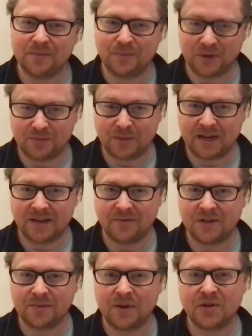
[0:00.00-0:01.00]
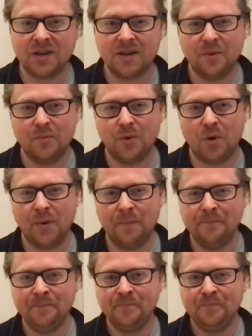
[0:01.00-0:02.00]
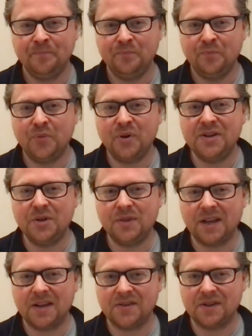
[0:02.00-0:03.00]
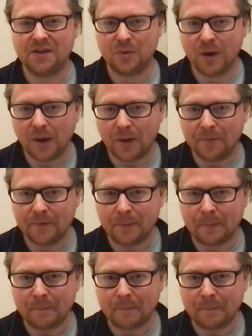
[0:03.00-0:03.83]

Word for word: perspective, especially if you're born pre 2012,